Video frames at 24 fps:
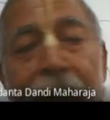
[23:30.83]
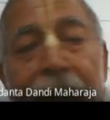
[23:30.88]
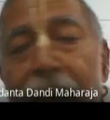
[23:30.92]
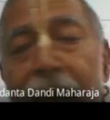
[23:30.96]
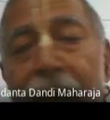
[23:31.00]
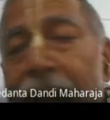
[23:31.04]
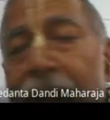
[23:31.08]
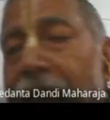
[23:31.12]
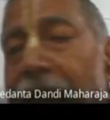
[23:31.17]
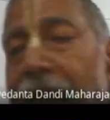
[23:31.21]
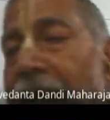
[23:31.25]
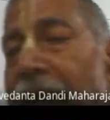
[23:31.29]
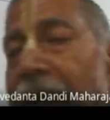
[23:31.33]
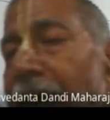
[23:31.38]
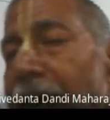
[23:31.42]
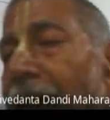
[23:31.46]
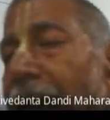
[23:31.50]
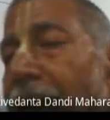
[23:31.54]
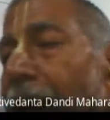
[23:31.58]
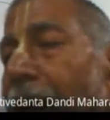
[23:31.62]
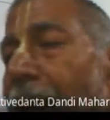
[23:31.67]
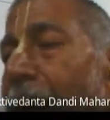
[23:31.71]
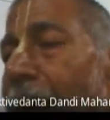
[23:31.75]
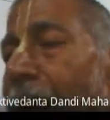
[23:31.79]

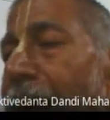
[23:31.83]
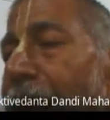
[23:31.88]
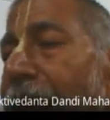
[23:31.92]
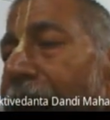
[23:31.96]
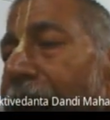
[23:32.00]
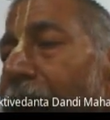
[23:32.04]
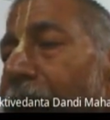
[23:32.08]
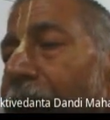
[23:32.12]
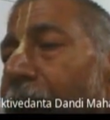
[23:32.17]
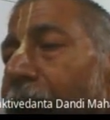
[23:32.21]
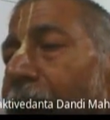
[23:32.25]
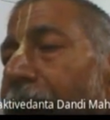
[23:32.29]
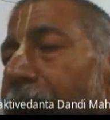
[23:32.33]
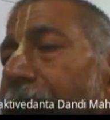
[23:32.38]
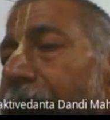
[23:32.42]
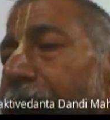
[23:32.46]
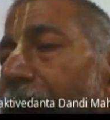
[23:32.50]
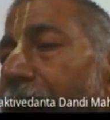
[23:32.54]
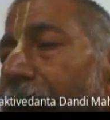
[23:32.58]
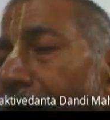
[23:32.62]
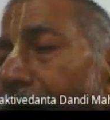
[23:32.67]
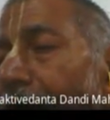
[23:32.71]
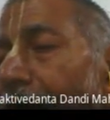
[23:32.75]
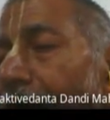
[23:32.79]
offering one's heart
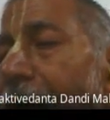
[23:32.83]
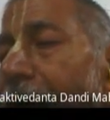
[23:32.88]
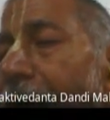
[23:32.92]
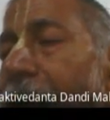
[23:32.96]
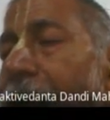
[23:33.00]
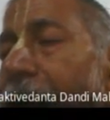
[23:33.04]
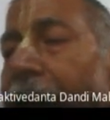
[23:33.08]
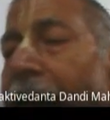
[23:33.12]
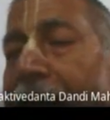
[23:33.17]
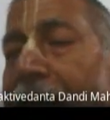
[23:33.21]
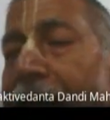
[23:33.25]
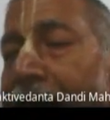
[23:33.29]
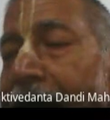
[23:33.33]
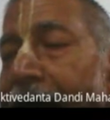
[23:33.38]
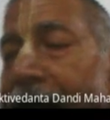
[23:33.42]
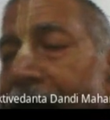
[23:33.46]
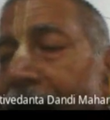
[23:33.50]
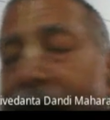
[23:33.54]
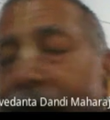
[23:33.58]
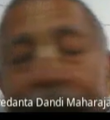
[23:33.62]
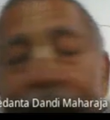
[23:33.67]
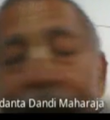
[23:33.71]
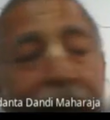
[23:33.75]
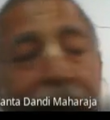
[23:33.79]
to others like this,
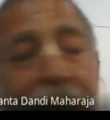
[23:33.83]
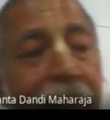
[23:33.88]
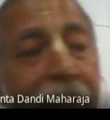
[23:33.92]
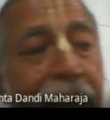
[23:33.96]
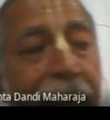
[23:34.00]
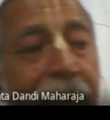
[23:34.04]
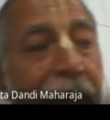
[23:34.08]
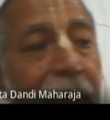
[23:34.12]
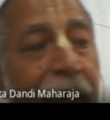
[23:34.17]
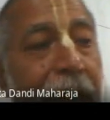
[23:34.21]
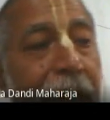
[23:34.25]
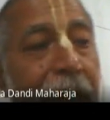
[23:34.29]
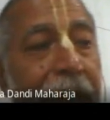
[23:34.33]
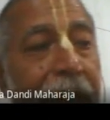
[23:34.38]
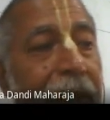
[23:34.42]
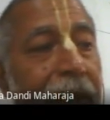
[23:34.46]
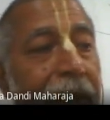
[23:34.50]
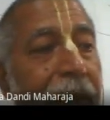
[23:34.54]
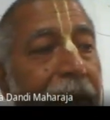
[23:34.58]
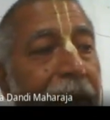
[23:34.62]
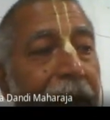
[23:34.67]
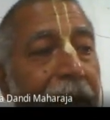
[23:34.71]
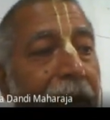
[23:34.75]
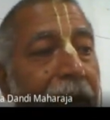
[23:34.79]
he might
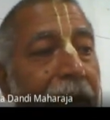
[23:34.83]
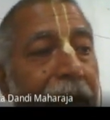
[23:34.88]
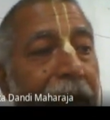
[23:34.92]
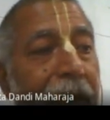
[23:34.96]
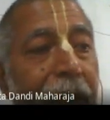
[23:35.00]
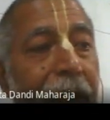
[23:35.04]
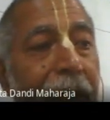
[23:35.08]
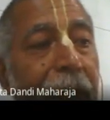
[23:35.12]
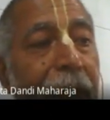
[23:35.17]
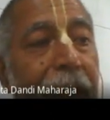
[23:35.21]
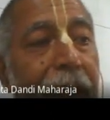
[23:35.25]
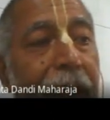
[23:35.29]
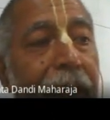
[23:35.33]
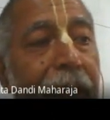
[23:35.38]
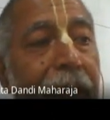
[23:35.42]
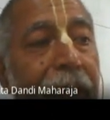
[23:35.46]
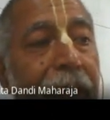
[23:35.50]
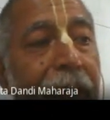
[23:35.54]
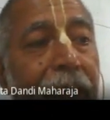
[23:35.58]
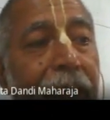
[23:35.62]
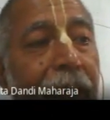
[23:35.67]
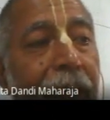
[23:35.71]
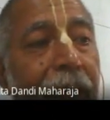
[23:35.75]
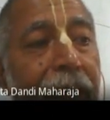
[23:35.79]
not
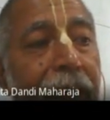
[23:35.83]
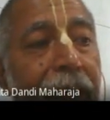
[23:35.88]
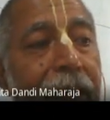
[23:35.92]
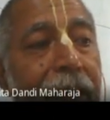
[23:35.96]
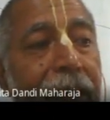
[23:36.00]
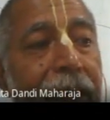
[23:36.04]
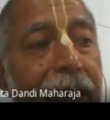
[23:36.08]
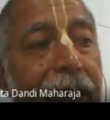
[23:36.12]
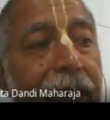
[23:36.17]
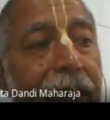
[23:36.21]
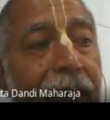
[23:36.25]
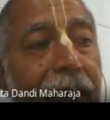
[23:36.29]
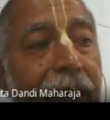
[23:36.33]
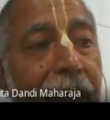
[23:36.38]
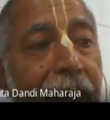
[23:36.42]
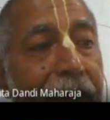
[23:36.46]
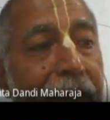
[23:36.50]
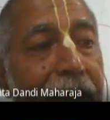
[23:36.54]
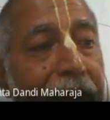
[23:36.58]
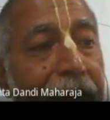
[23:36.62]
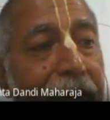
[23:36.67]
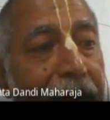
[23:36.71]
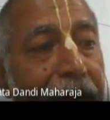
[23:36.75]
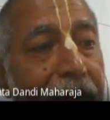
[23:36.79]
ever
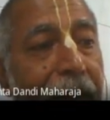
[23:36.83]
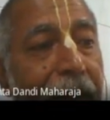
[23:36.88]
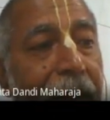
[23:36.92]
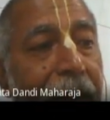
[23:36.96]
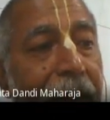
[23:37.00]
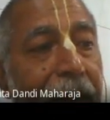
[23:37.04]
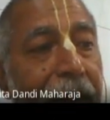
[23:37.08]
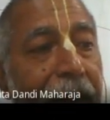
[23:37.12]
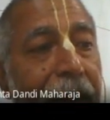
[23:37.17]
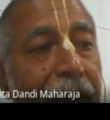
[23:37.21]
see again.